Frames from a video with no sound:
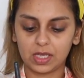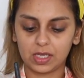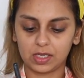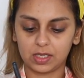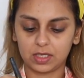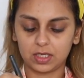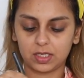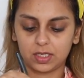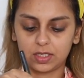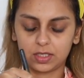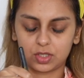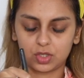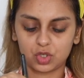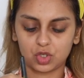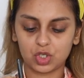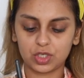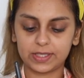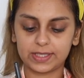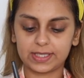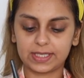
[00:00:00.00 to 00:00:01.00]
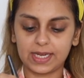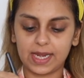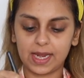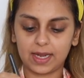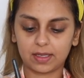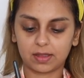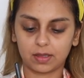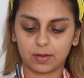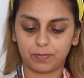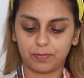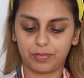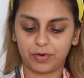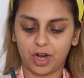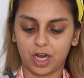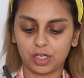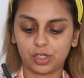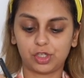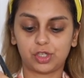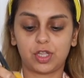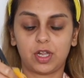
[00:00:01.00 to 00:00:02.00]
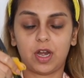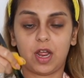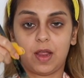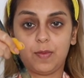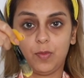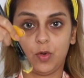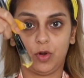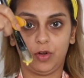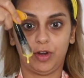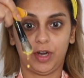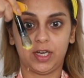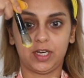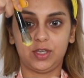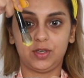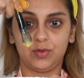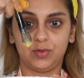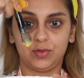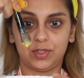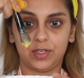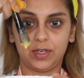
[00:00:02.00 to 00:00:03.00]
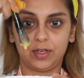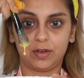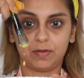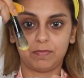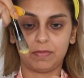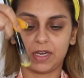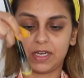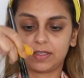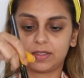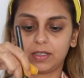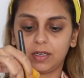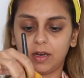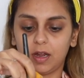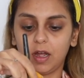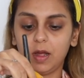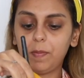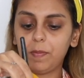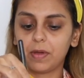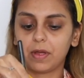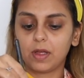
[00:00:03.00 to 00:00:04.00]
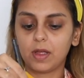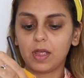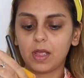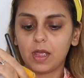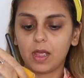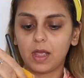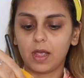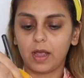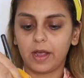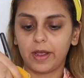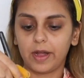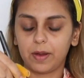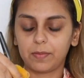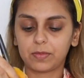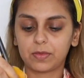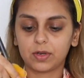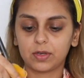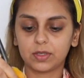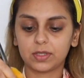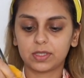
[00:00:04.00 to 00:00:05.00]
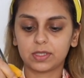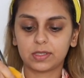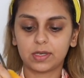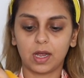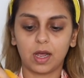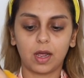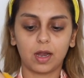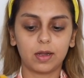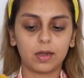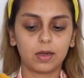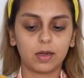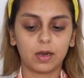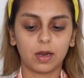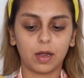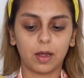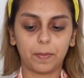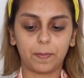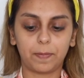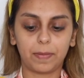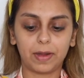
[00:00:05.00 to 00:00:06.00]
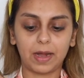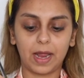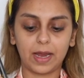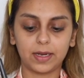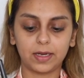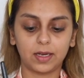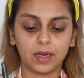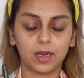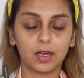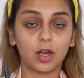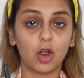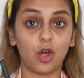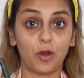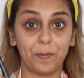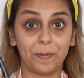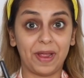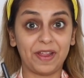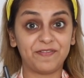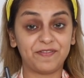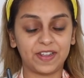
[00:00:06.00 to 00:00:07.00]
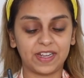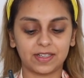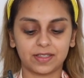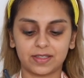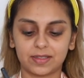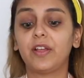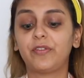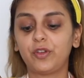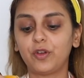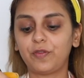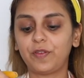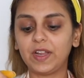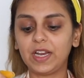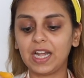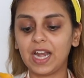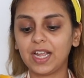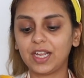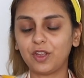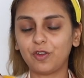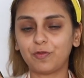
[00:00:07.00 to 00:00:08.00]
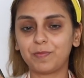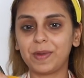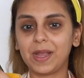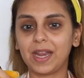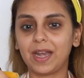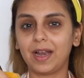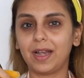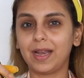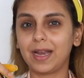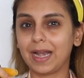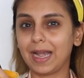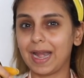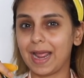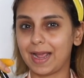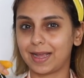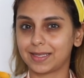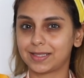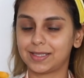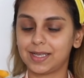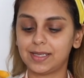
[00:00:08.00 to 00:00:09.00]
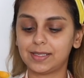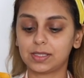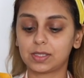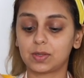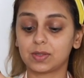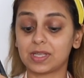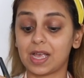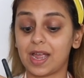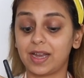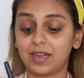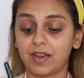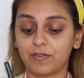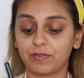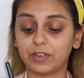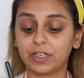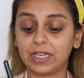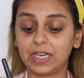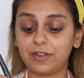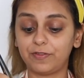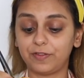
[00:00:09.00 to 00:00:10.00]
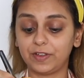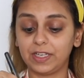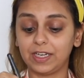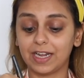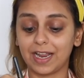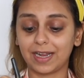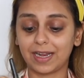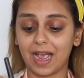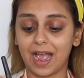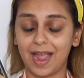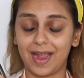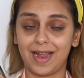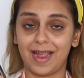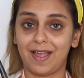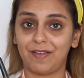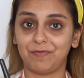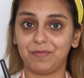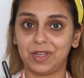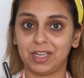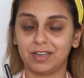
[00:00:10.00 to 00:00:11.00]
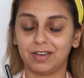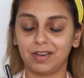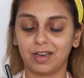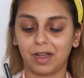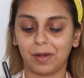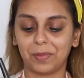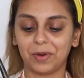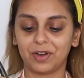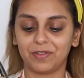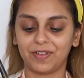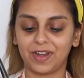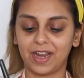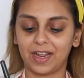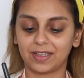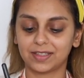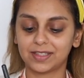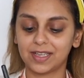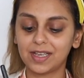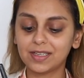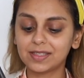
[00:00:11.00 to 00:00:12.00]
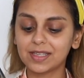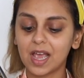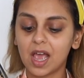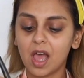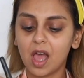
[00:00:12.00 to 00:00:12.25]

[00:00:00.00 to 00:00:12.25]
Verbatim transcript: is just take the brush that I'm already using to mix it up and I'm gonna start applying it on my face. If you feel like you've made a little excess, because I definitely feel like I have made a little bit of an excess,